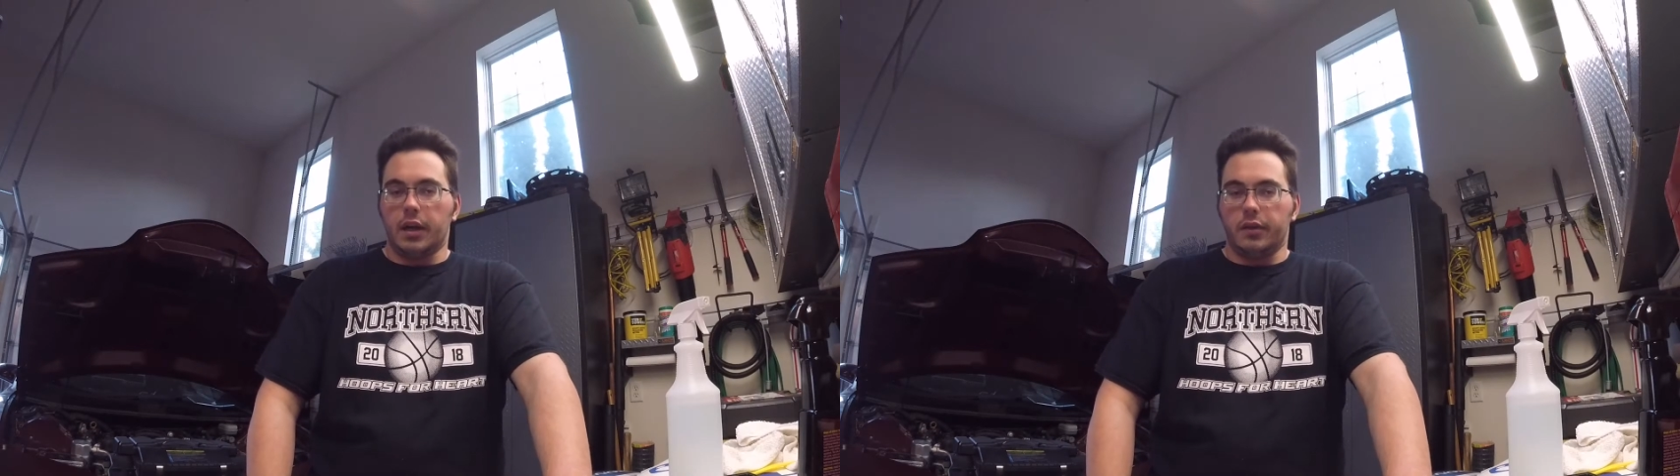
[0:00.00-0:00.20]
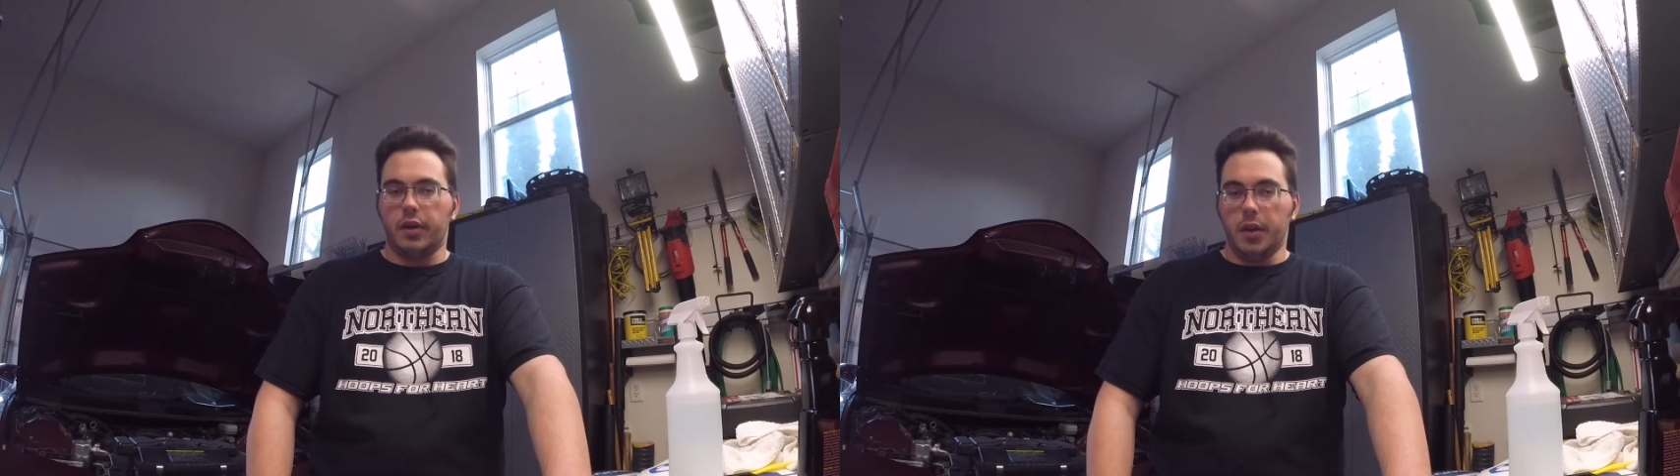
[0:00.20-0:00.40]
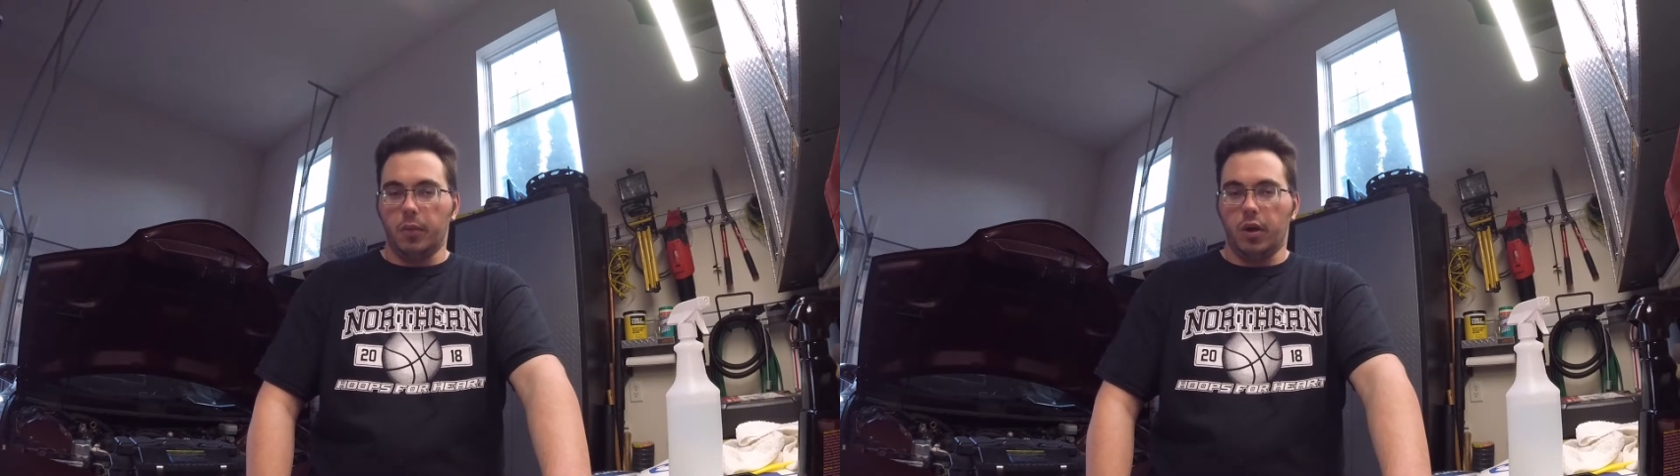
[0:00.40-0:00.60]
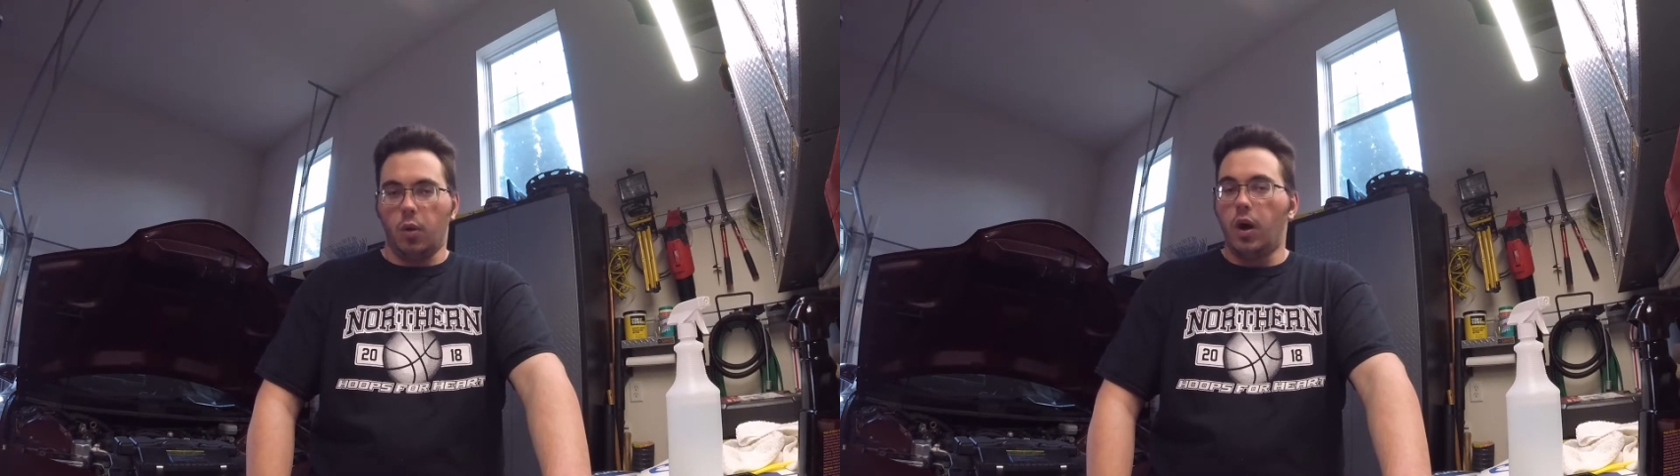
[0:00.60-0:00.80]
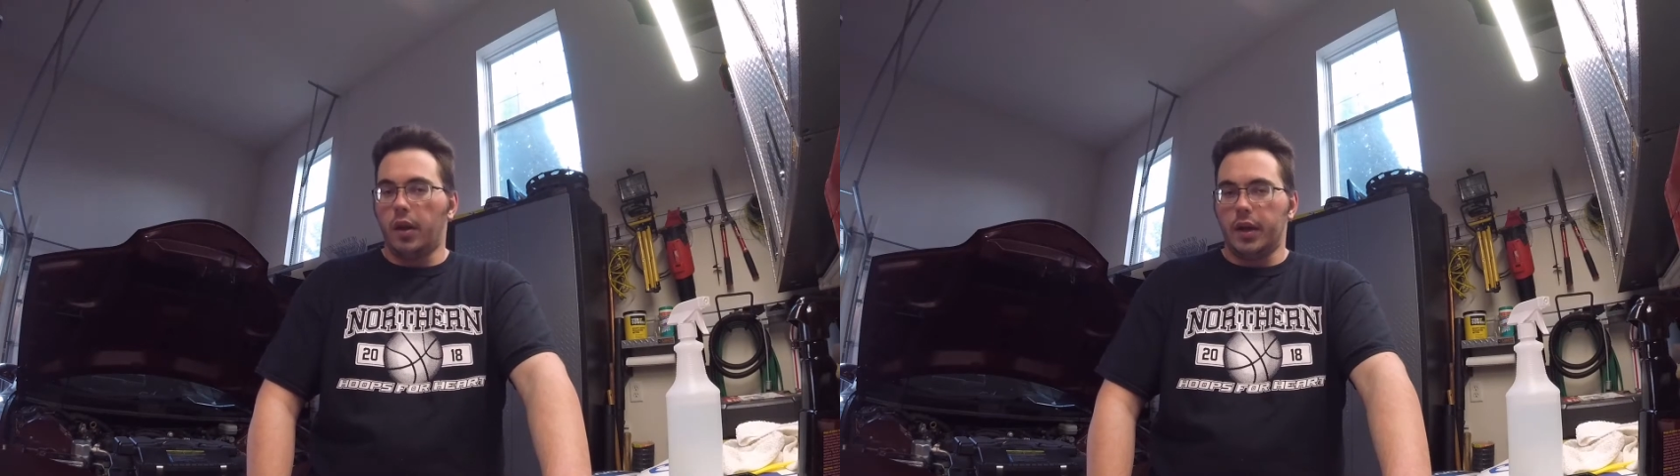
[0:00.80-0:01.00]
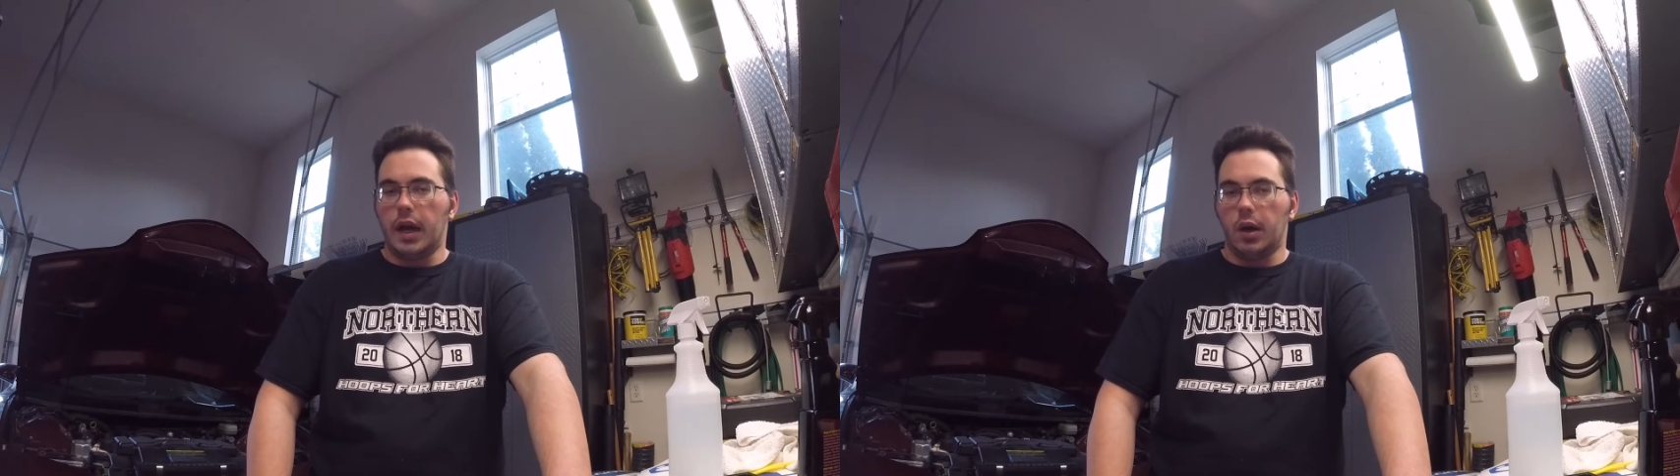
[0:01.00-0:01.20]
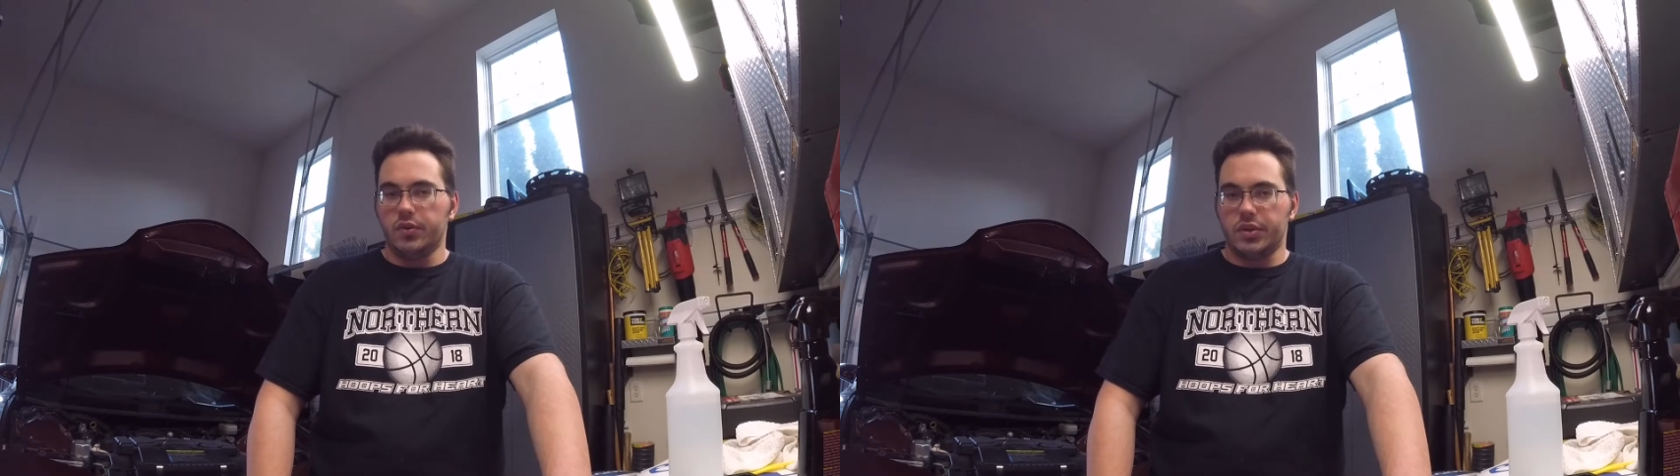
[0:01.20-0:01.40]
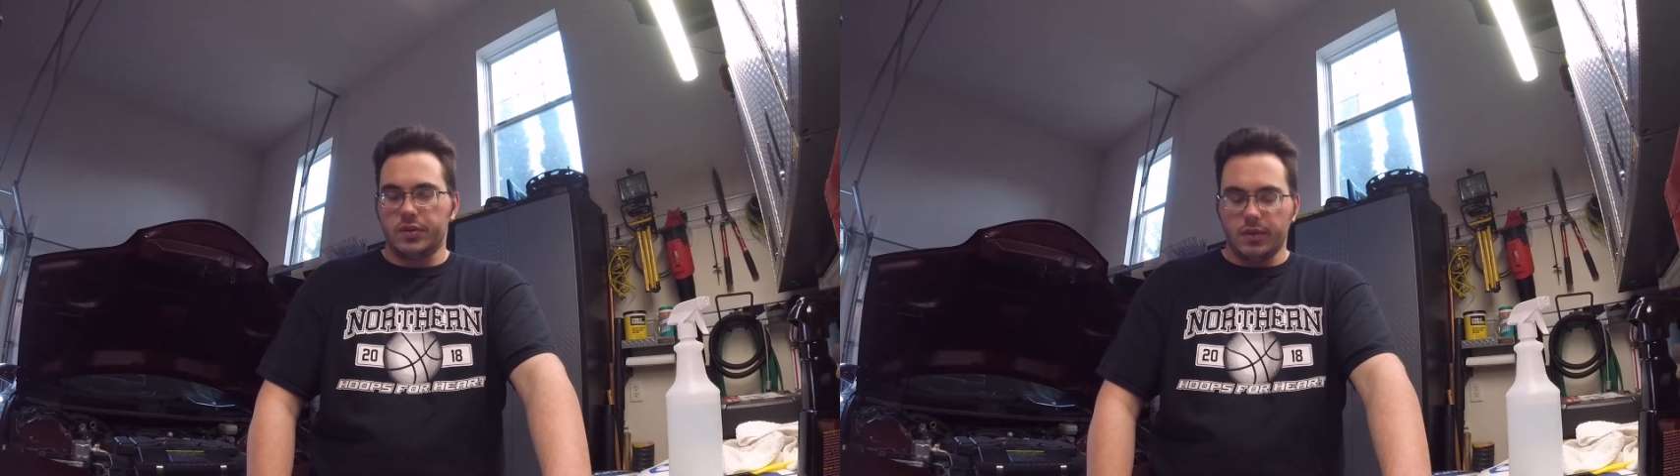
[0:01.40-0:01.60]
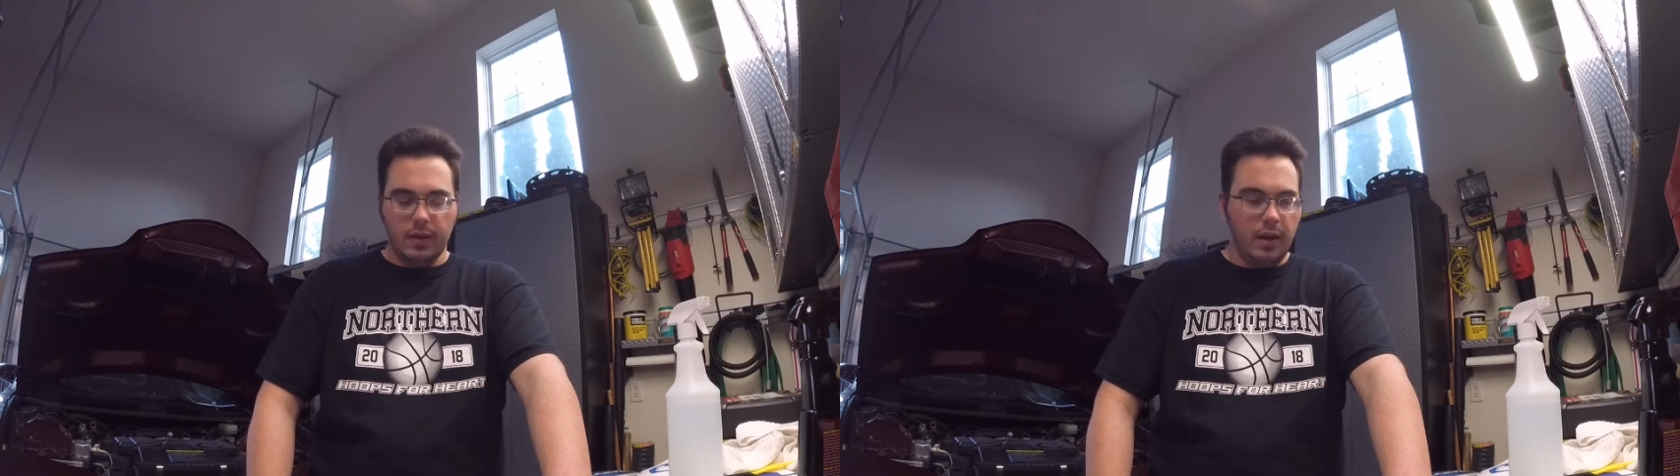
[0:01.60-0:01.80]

I thought they were quality housings.